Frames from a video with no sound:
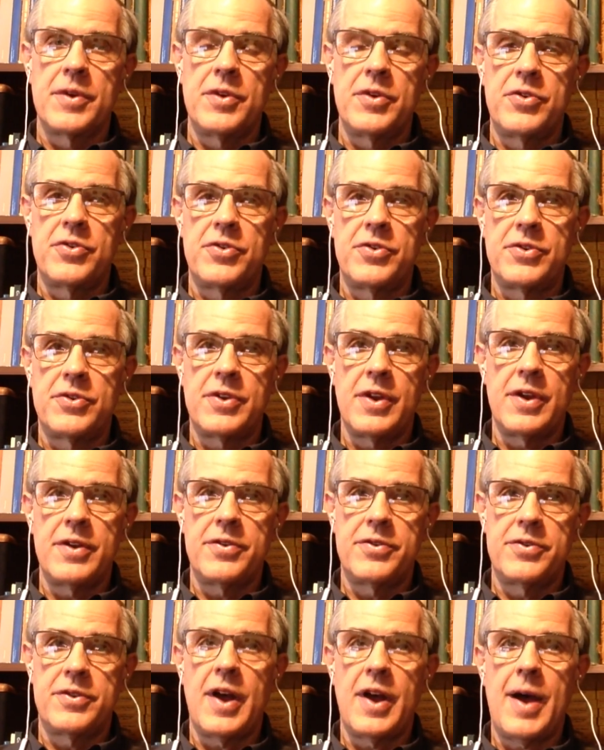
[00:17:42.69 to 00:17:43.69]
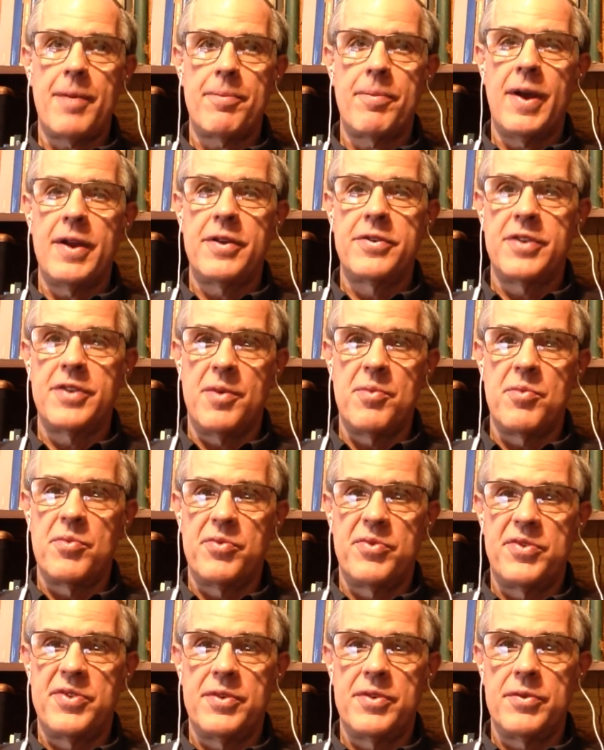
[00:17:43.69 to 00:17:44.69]
stopped by
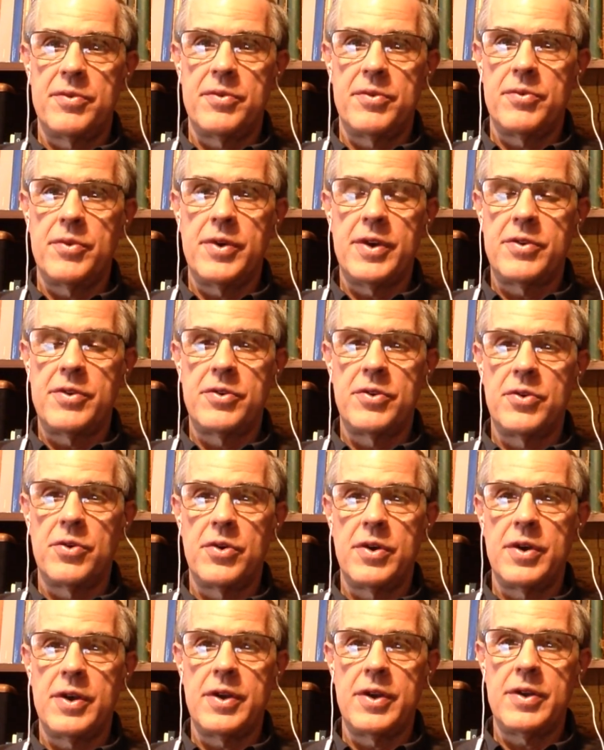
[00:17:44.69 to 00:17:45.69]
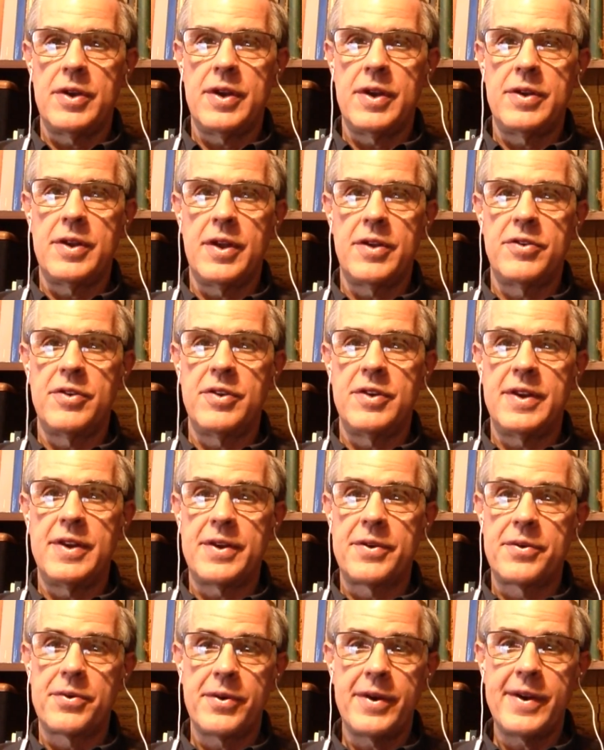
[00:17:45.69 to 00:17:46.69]
some reason, or it doesn't
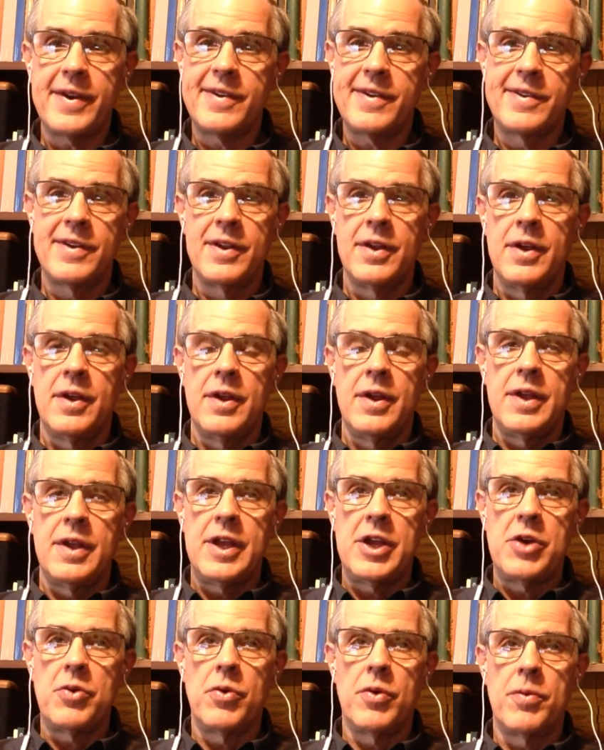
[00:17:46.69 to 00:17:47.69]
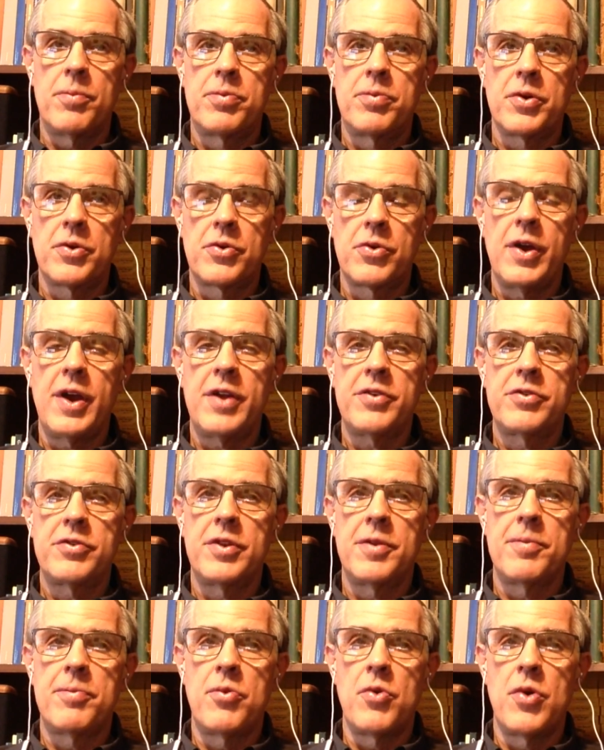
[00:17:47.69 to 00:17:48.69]
decrease. It will progress to
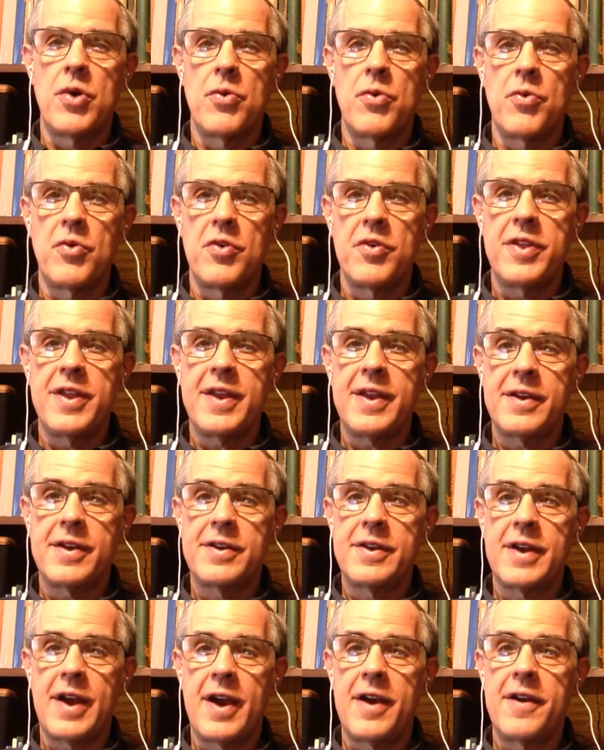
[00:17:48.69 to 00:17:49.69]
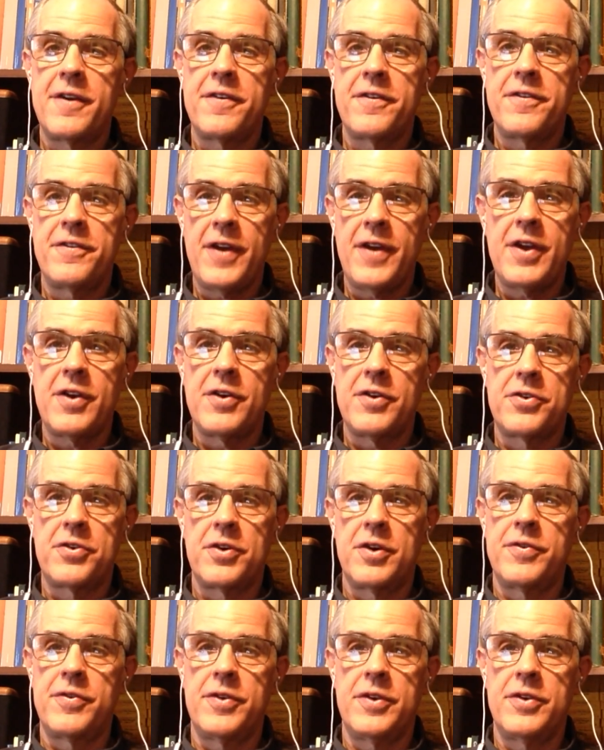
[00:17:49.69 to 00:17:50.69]
the point where the entire failure
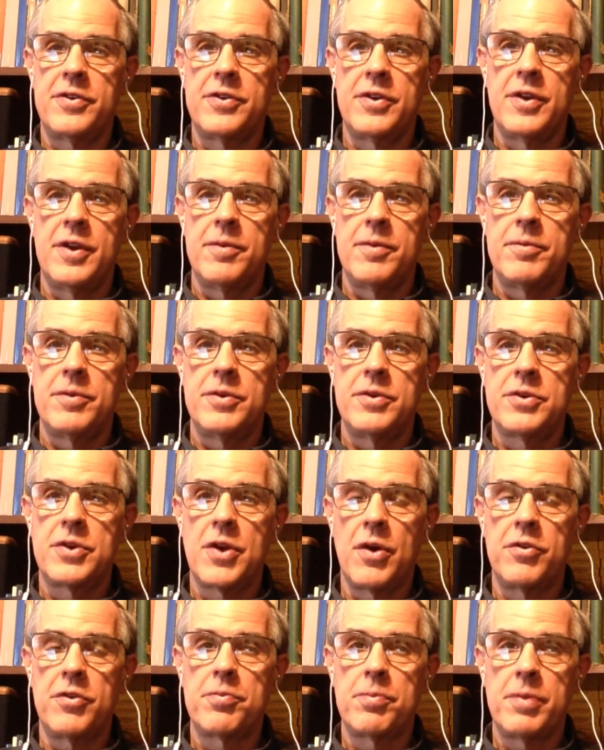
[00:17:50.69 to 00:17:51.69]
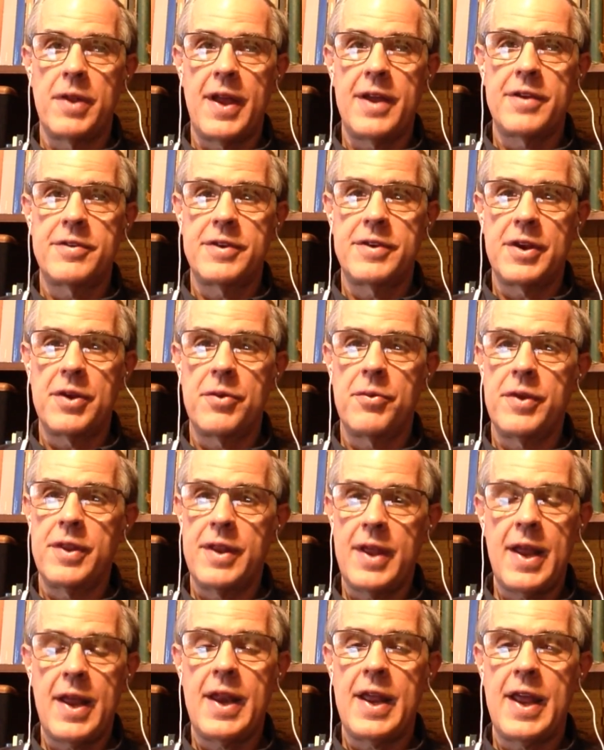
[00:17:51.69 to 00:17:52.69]
surface goes plastic. And when
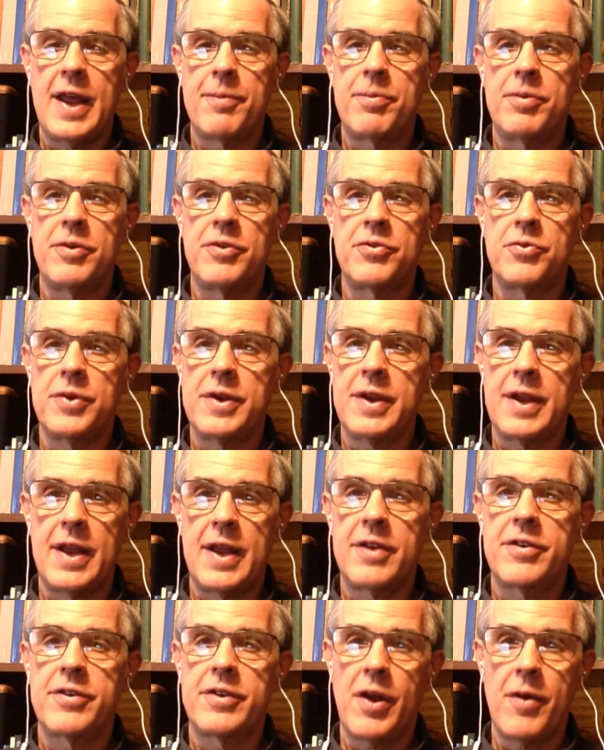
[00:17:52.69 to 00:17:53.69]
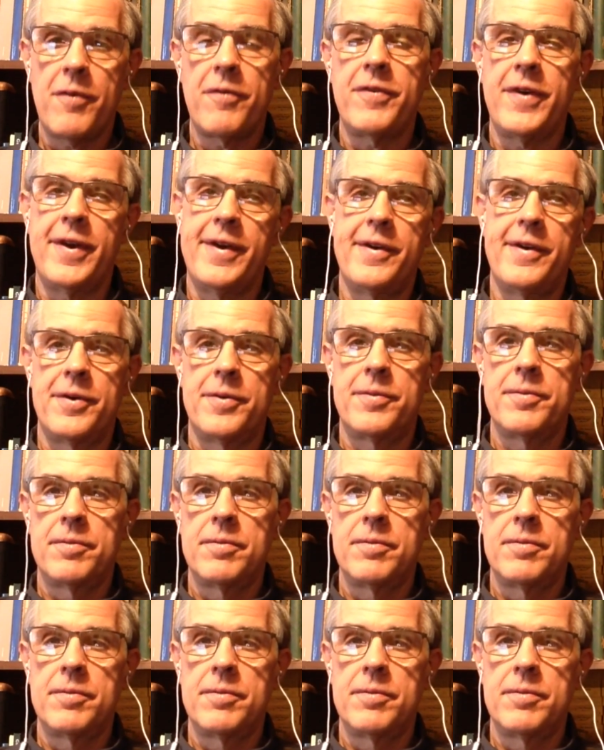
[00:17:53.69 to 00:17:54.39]
that happens, we had slope failure.